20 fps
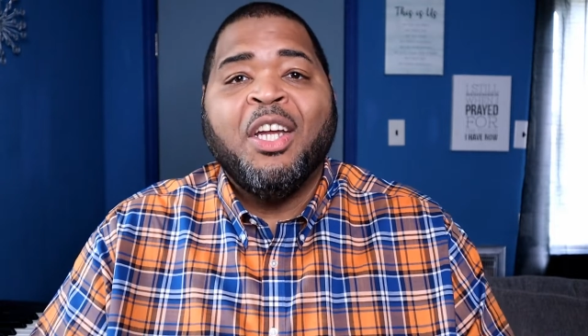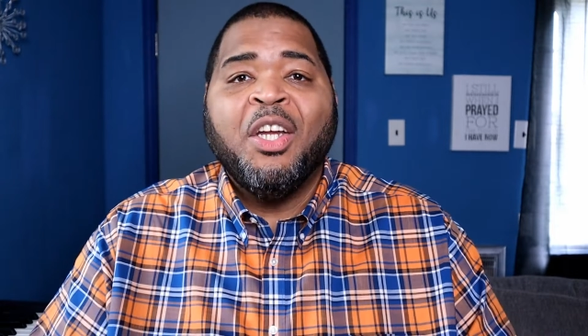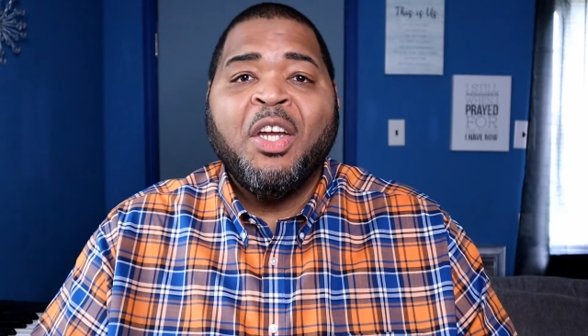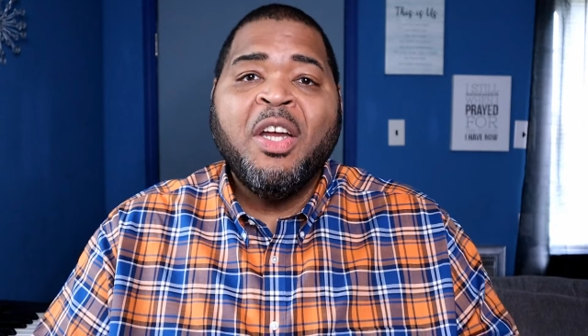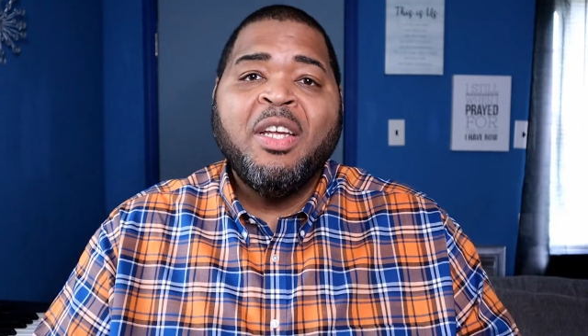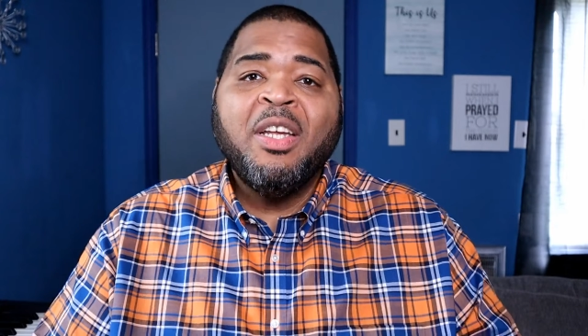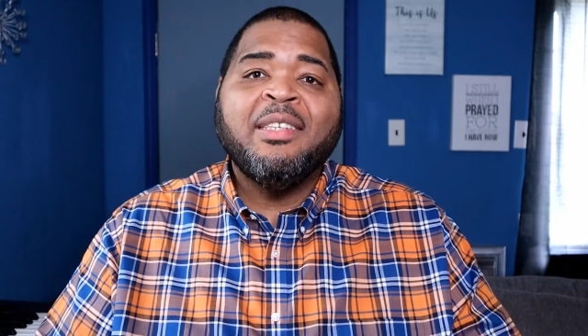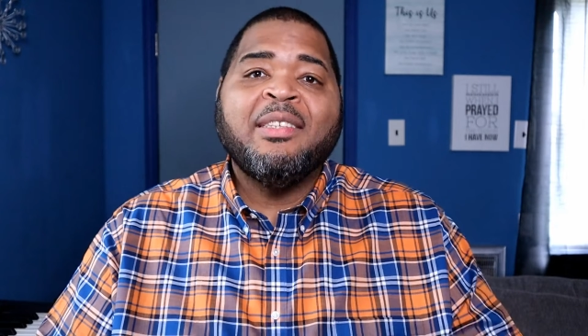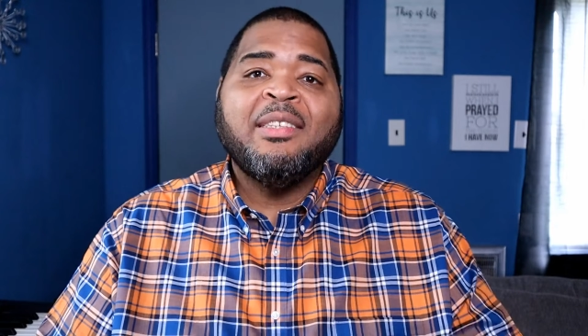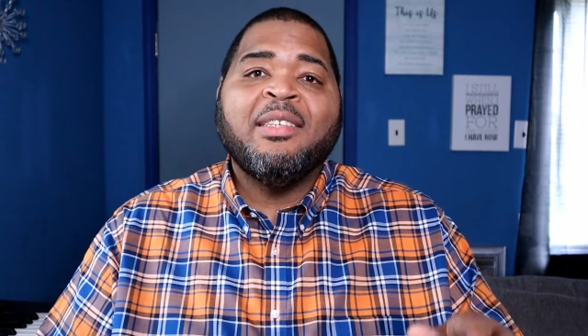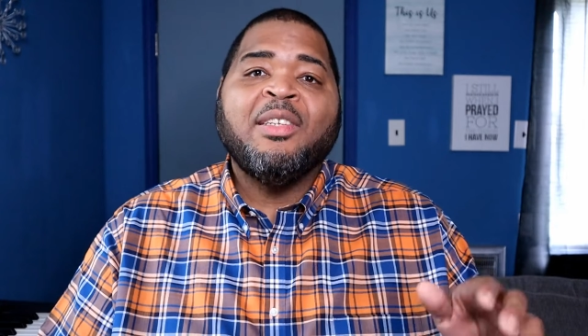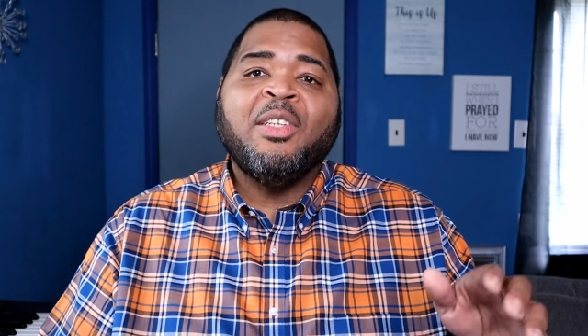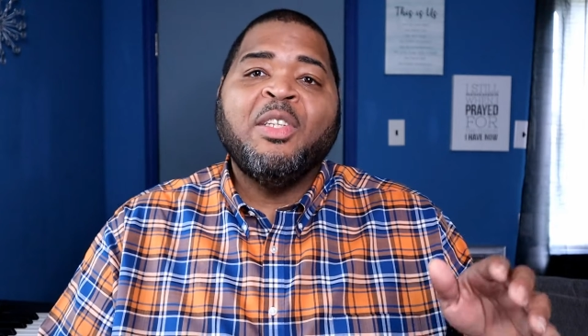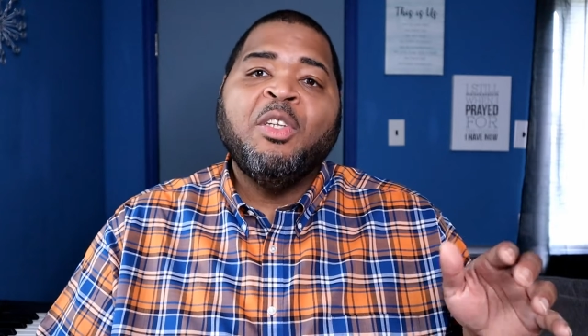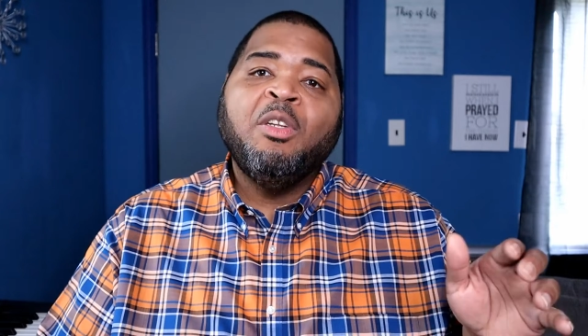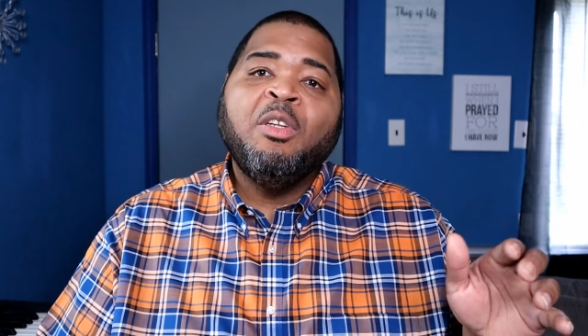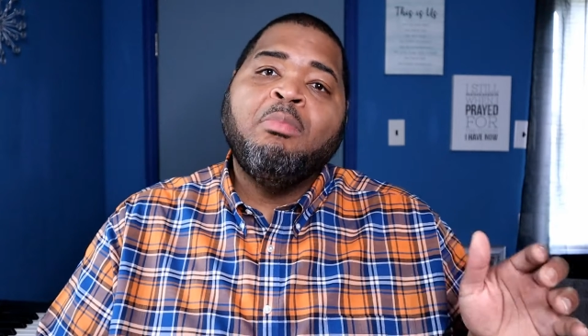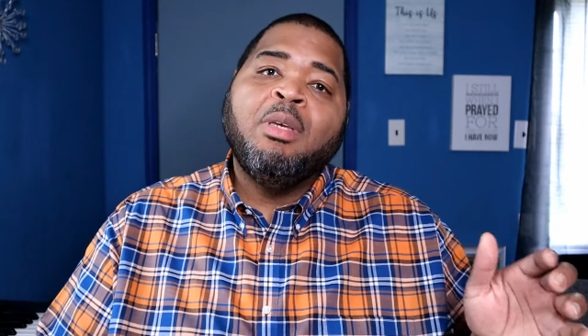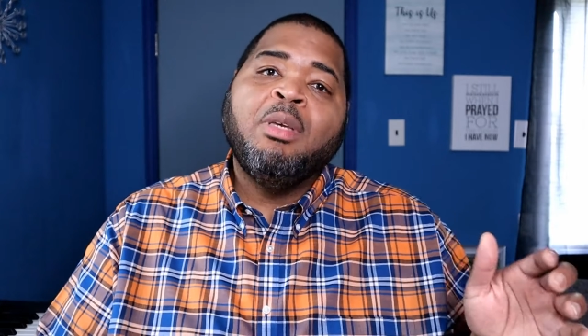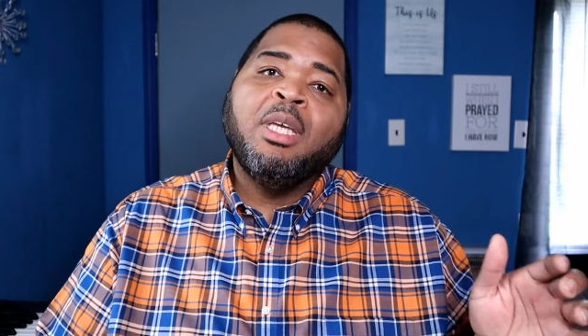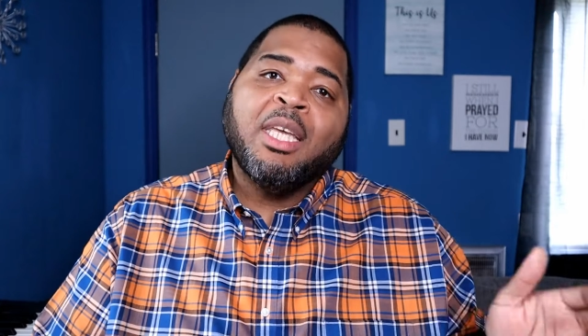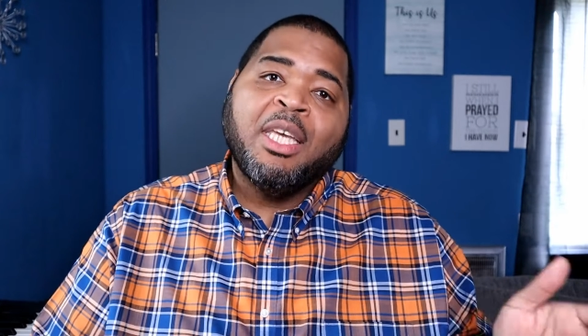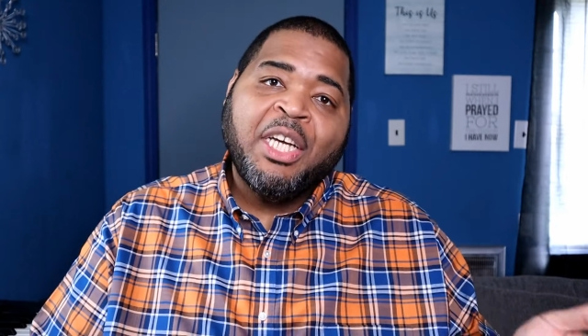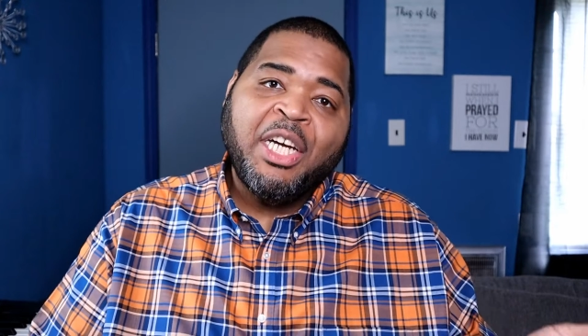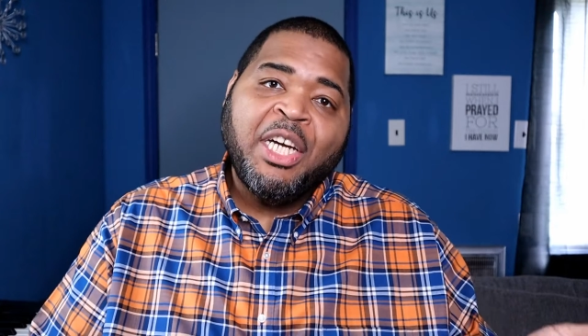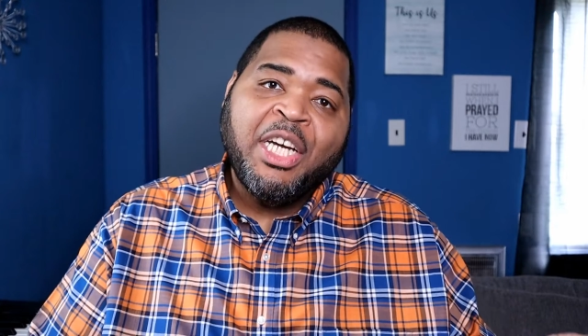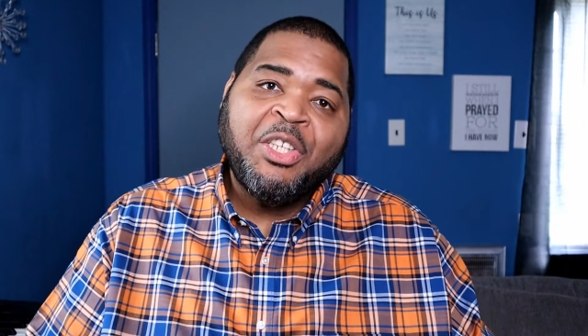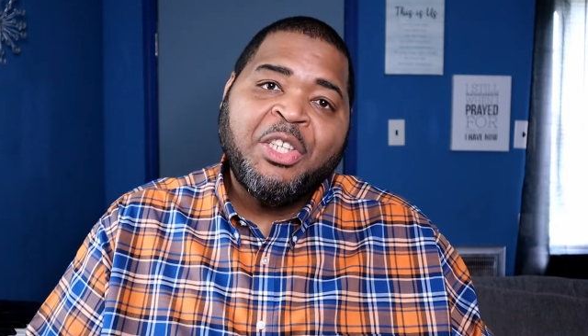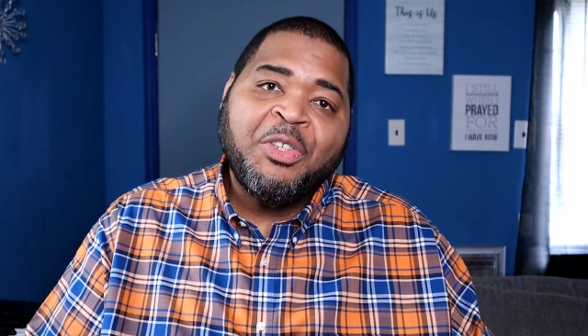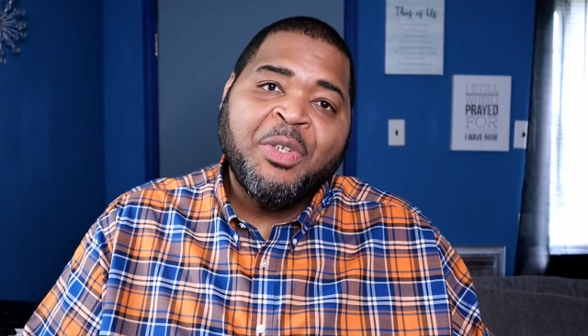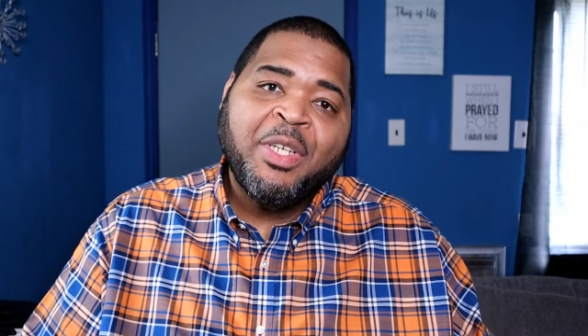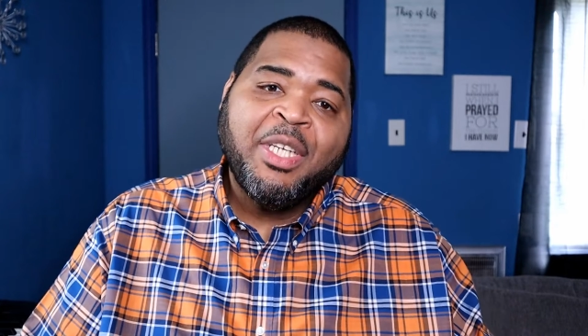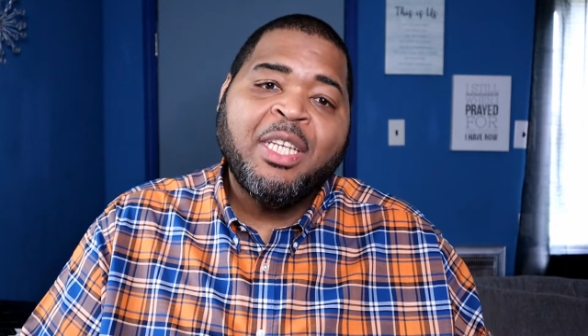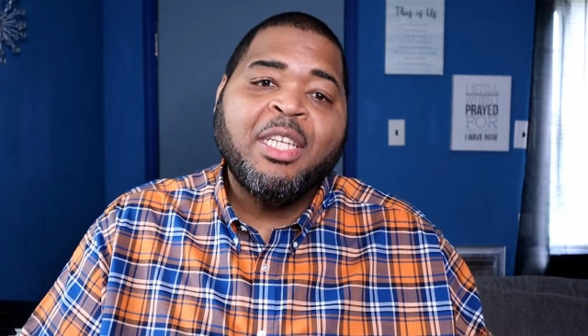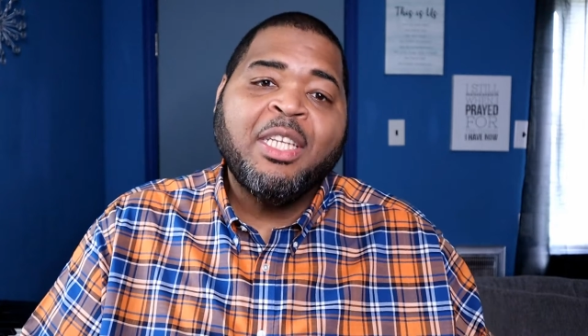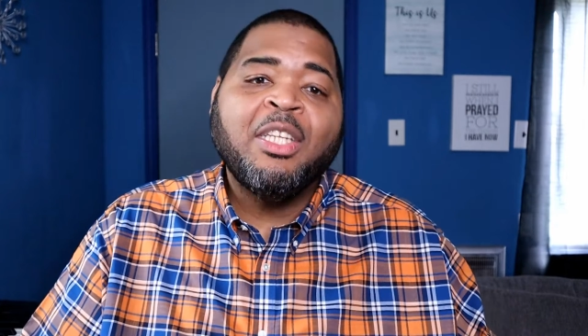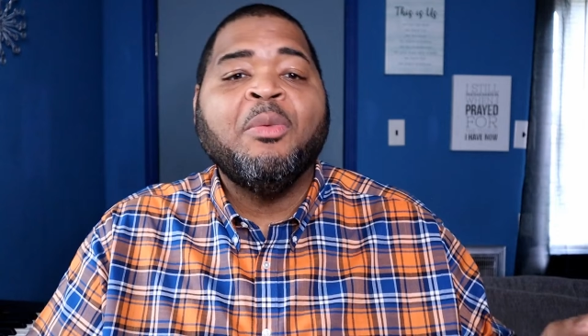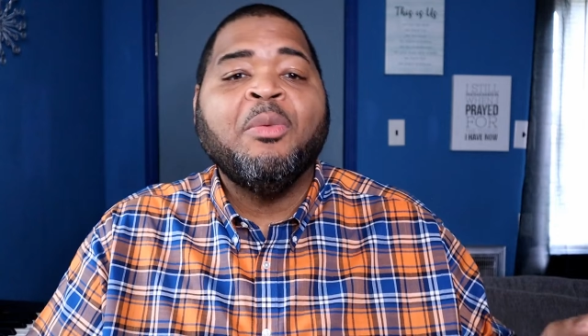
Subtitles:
Hers is a little bit country,